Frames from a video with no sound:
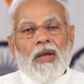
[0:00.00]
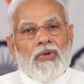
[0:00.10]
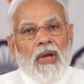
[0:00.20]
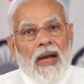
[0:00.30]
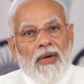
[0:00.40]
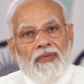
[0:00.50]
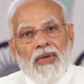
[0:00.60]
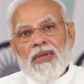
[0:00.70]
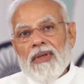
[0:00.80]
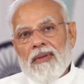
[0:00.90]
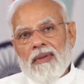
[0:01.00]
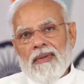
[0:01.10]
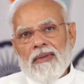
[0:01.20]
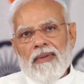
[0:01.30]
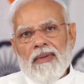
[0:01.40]
a shared vision
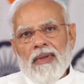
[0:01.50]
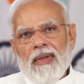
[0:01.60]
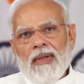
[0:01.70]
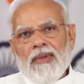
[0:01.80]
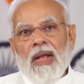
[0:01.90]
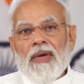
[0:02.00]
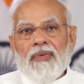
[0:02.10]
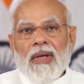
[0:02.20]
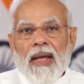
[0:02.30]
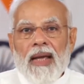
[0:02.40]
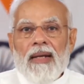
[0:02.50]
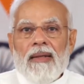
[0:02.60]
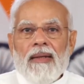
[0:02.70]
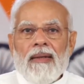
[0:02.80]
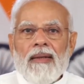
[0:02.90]
that we
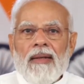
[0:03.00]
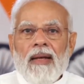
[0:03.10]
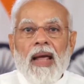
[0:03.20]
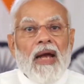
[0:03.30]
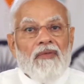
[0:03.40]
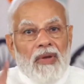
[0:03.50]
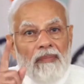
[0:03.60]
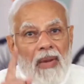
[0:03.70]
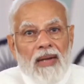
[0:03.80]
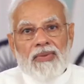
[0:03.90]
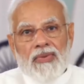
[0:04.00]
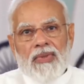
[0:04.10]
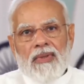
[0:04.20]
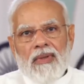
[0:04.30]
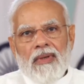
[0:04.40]
can and we must
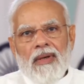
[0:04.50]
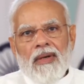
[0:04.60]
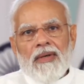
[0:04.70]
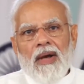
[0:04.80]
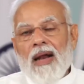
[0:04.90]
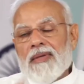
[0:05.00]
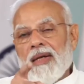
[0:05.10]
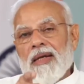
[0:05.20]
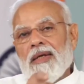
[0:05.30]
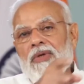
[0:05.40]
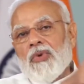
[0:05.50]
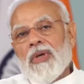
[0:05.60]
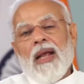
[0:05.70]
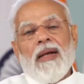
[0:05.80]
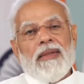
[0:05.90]
translate into
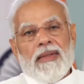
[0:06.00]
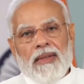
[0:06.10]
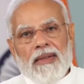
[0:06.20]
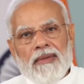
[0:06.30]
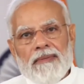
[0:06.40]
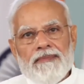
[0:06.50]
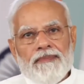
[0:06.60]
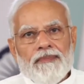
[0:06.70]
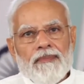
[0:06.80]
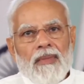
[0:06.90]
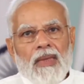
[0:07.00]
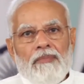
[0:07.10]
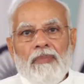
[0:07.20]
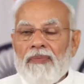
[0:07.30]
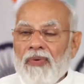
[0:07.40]
reality.
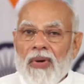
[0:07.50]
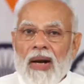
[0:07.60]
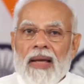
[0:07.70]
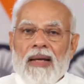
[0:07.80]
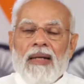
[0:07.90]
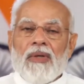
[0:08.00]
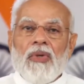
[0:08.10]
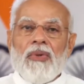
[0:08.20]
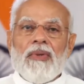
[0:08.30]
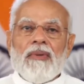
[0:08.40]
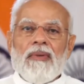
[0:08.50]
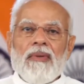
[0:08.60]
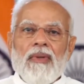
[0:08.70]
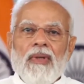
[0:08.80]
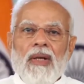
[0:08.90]
Before I conclude,
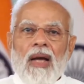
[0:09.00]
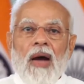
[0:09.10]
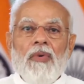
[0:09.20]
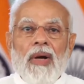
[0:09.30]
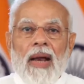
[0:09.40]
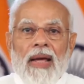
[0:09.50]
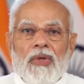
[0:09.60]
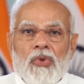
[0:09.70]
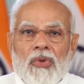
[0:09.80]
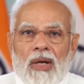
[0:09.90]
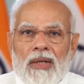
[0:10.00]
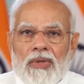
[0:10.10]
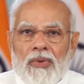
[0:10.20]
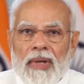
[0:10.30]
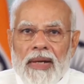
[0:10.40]
I would like to
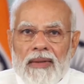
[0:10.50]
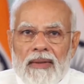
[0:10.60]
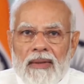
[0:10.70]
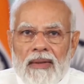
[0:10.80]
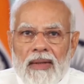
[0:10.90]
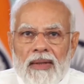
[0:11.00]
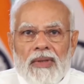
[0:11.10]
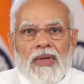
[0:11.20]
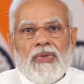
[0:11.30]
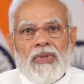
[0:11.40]
congratulate the